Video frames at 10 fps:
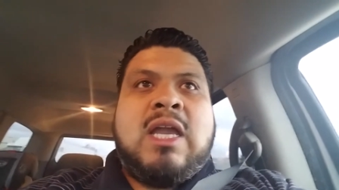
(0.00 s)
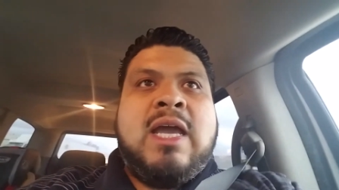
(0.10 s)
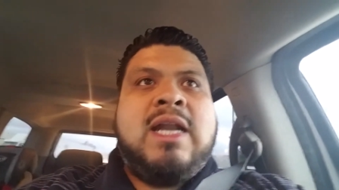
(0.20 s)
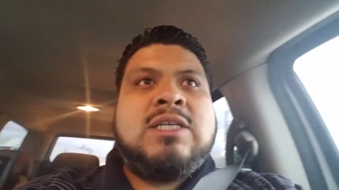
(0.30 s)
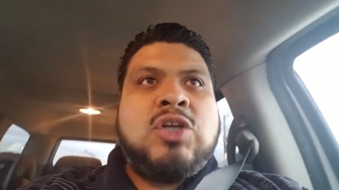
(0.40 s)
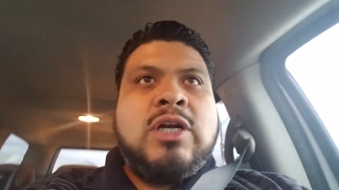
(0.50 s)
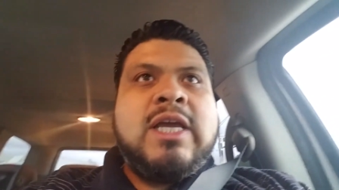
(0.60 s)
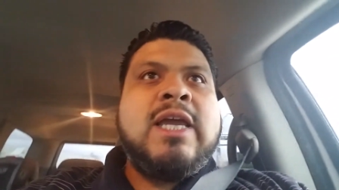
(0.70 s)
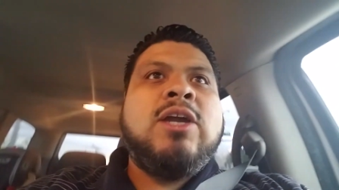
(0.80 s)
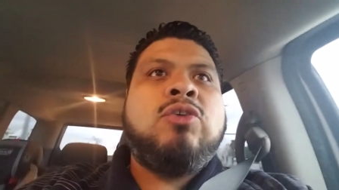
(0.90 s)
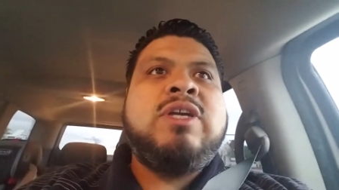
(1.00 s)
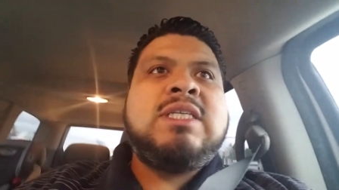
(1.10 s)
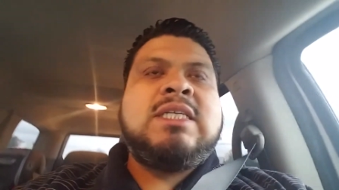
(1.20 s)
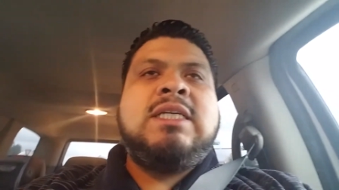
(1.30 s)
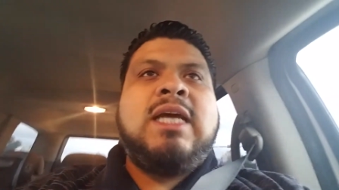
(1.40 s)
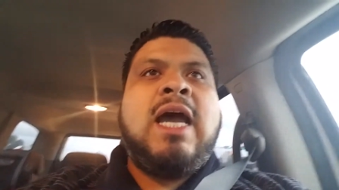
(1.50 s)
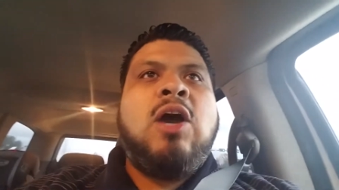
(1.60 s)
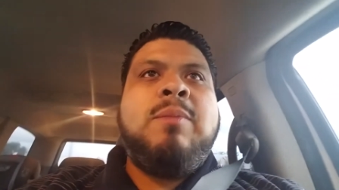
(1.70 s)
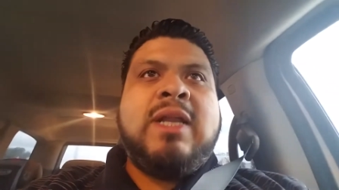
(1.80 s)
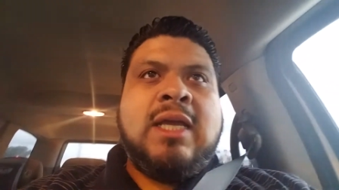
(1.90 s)
And I started increasing
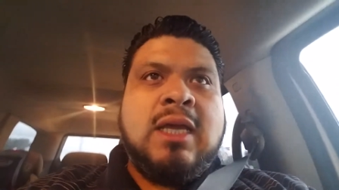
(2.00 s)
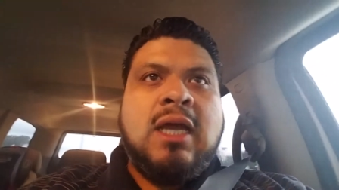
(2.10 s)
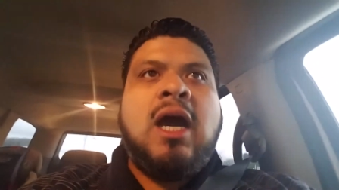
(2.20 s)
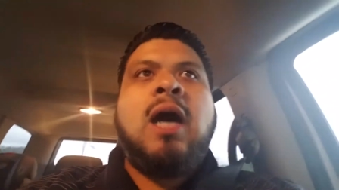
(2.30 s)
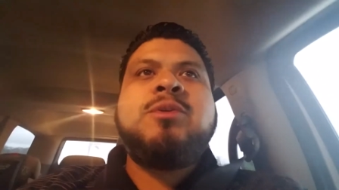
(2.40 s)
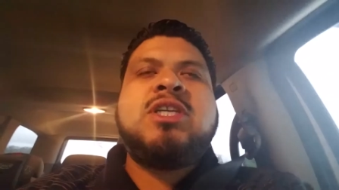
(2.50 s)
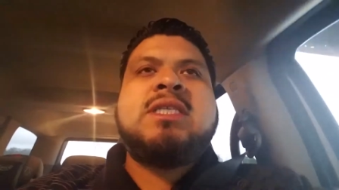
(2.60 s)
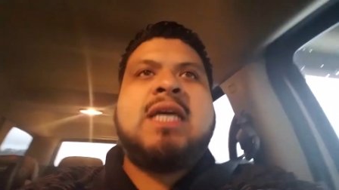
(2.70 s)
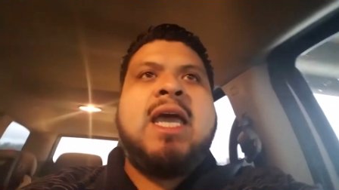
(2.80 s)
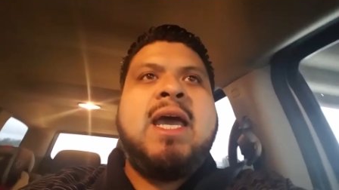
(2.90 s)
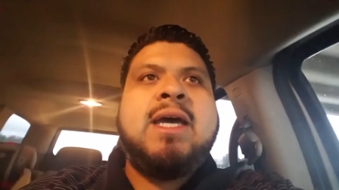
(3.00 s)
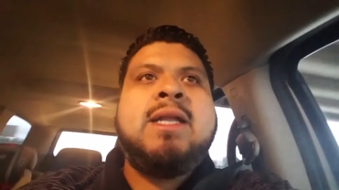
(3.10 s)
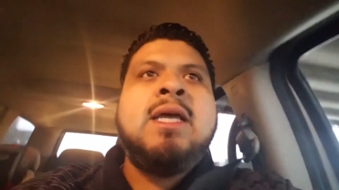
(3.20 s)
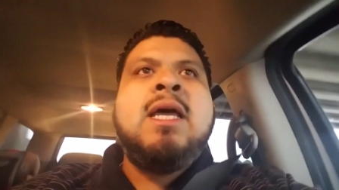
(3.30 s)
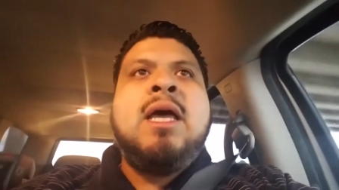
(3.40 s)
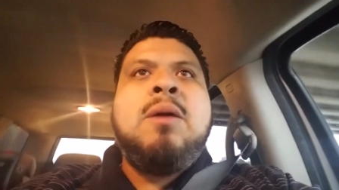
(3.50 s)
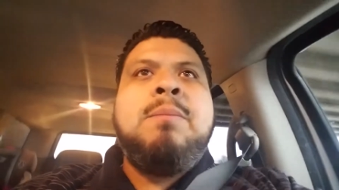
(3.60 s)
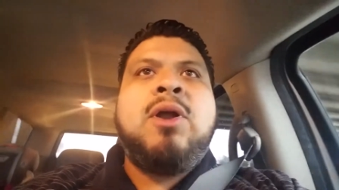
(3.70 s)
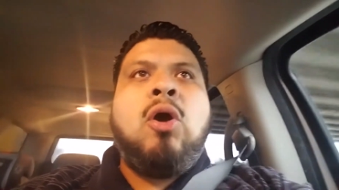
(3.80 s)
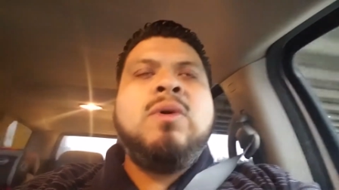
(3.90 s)
how many options I had,
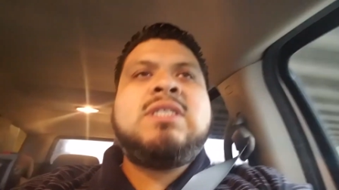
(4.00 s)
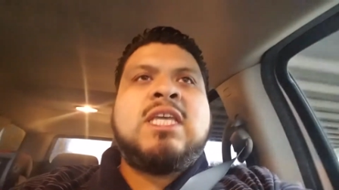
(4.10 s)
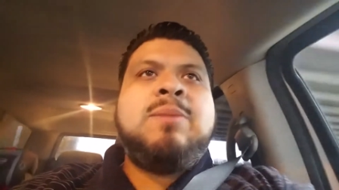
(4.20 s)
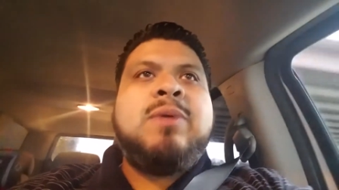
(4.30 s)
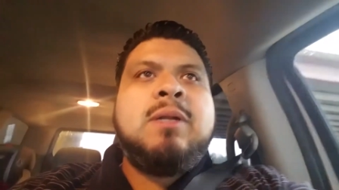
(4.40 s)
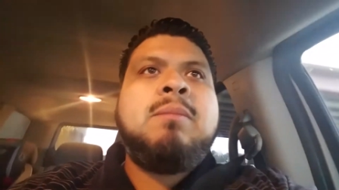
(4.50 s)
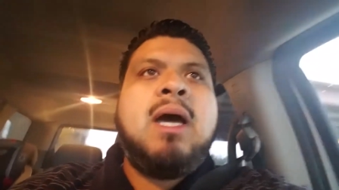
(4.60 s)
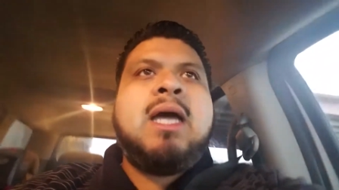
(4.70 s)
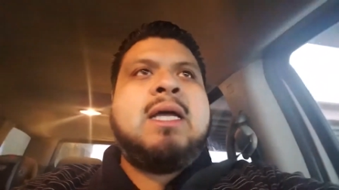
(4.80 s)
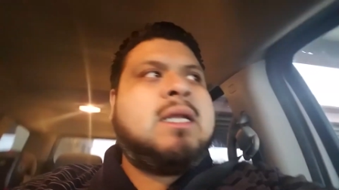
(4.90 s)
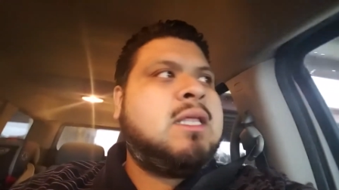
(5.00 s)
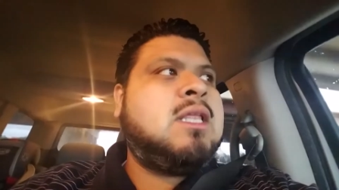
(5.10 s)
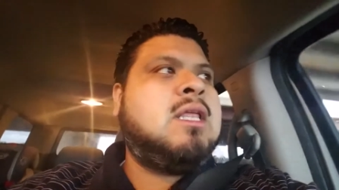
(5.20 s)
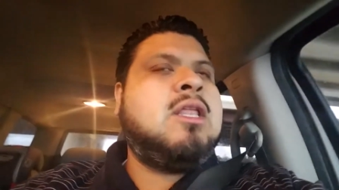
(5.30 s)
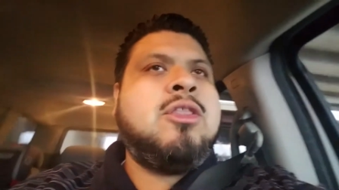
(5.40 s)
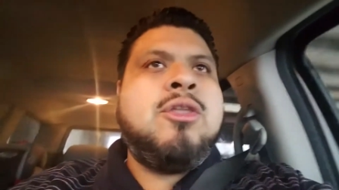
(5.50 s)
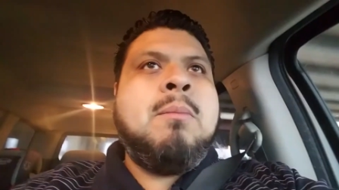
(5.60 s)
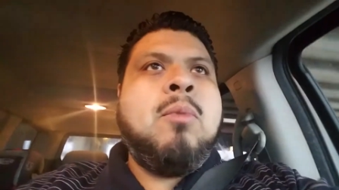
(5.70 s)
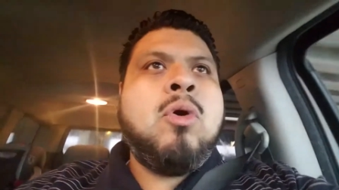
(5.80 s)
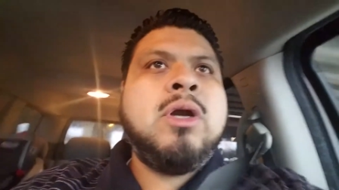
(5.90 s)
but always keeping in mind, the
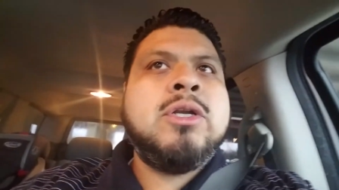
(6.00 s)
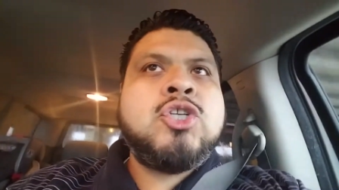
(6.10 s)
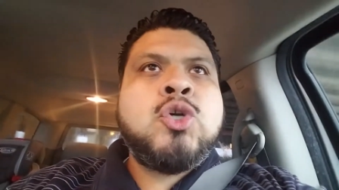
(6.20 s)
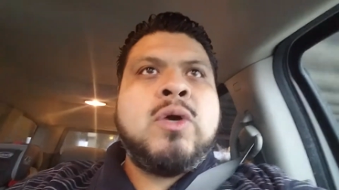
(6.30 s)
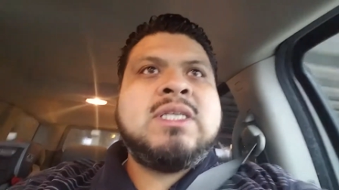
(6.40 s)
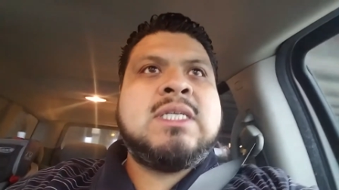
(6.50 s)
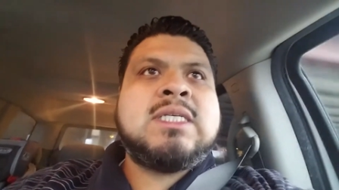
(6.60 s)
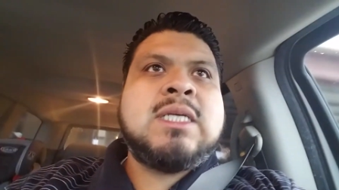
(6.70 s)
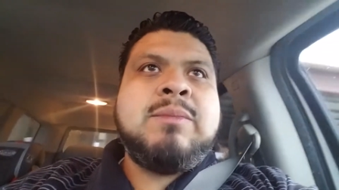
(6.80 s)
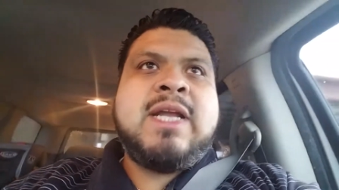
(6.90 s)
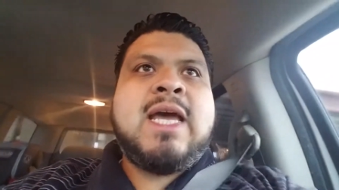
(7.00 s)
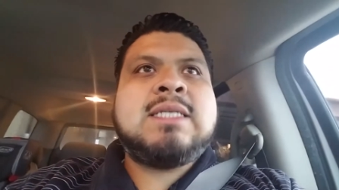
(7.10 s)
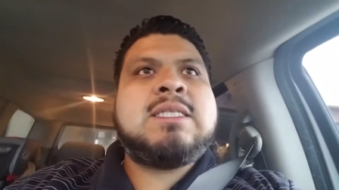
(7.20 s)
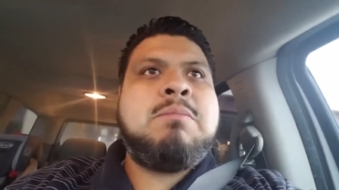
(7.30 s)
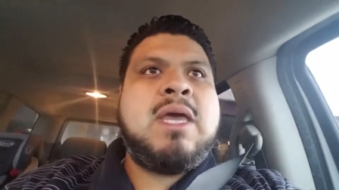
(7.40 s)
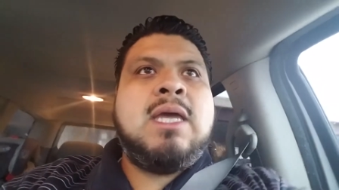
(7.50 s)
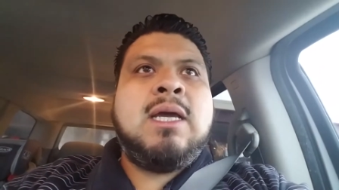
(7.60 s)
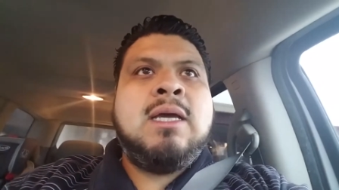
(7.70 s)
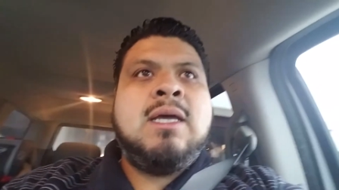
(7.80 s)
more choices somebody has to make,